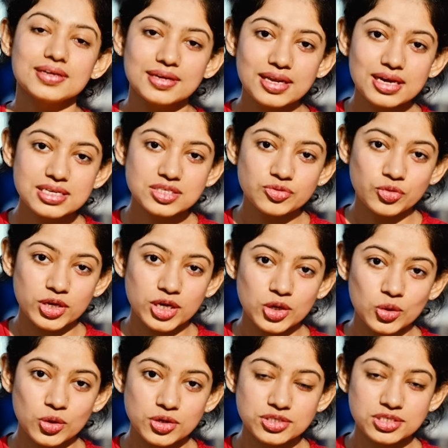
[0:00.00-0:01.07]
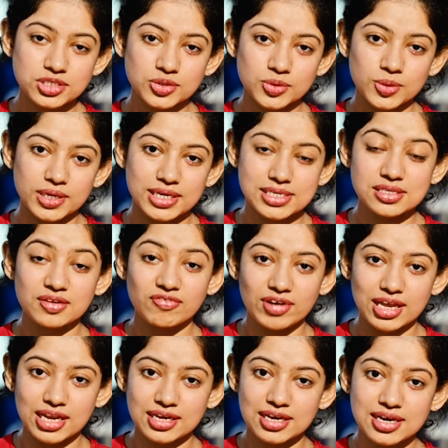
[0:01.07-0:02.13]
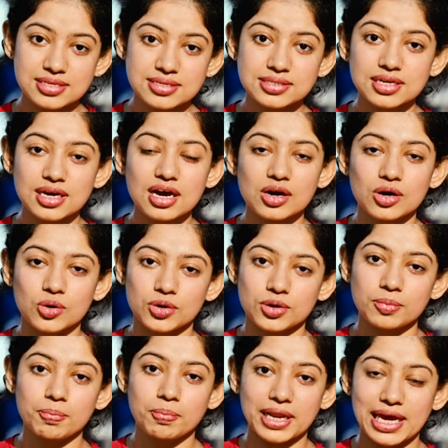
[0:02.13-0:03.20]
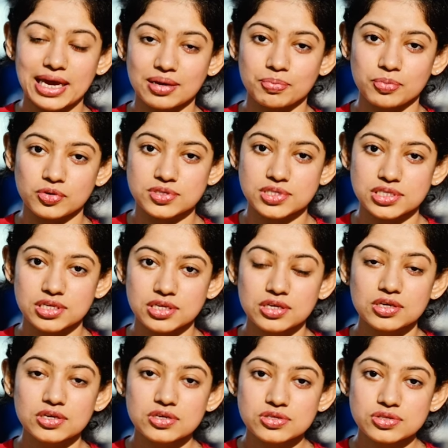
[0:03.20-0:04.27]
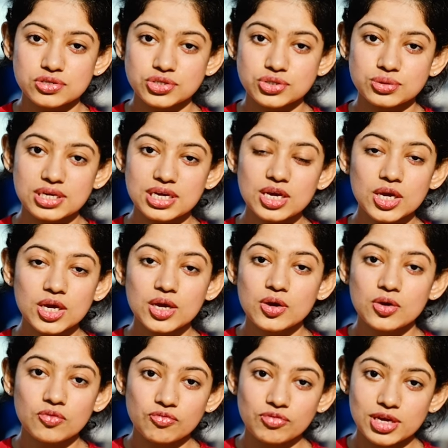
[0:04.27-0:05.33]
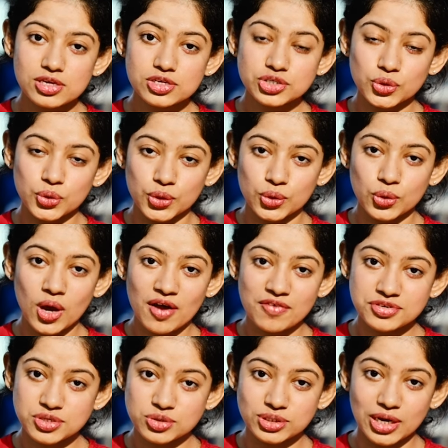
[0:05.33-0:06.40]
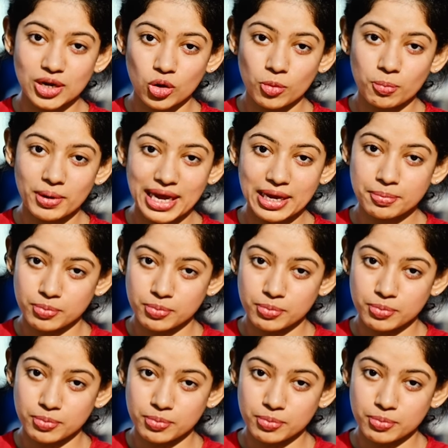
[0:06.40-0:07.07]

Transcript: Next we are going to do is Phalakasana or plank pose. So today we will show you how to do the low plank